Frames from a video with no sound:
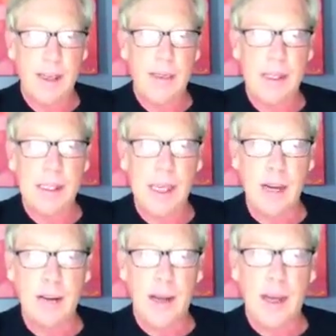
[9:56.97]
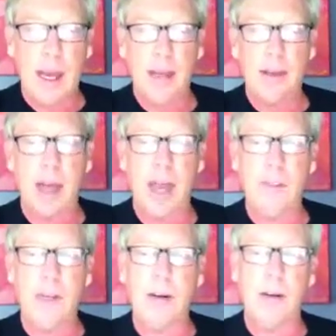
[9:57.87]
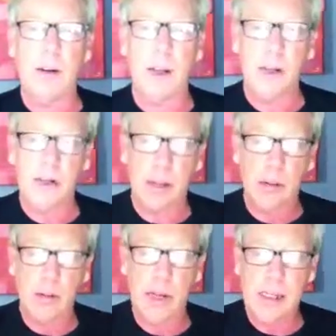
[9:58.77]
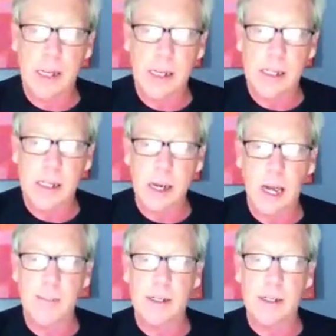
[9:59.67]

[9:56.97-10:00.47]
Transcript: This said, at a time when the Korean sluggish economy